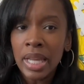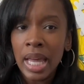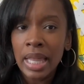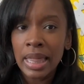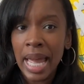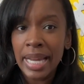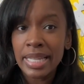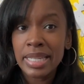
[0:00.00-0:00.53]

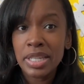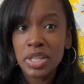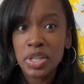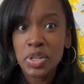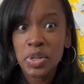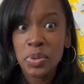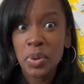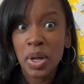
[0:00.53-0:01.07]
likes to
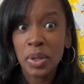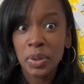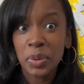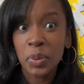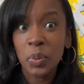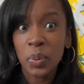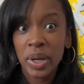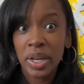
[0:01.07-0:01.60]
do a
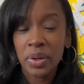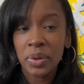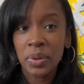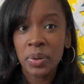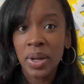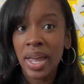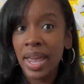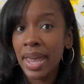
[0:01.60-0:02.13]
little
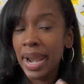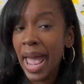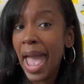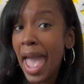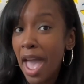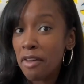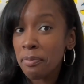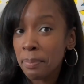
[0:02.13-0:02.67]
wiggle and I
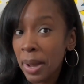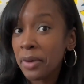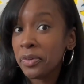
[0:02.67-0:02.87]
have my